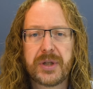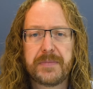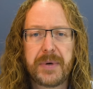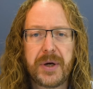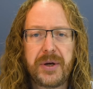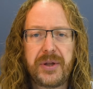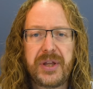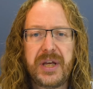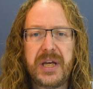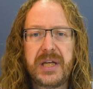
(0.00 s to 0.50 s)
that
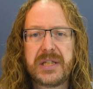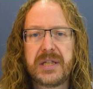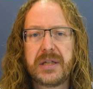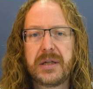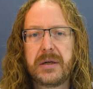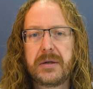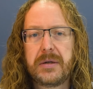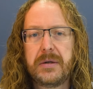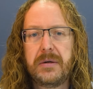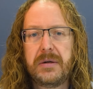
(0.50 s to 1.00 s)
both
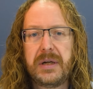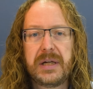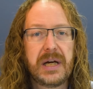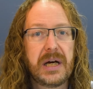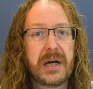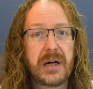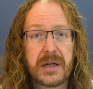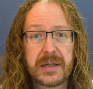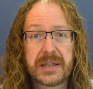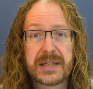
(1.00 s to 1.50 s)
heating and cooling
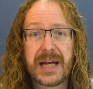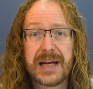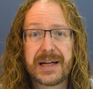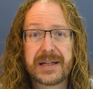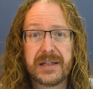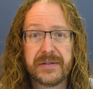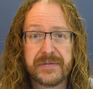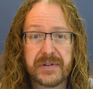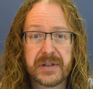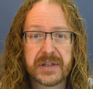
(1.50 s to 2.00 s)
aren't
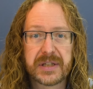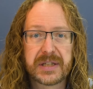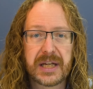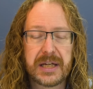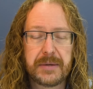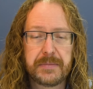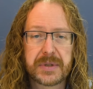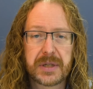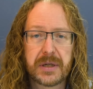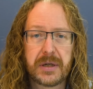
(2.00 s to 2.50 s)
active at the
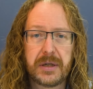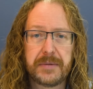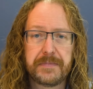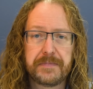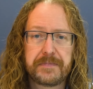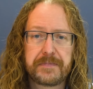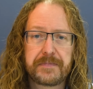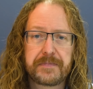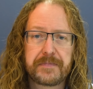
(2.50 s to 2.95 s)
same time.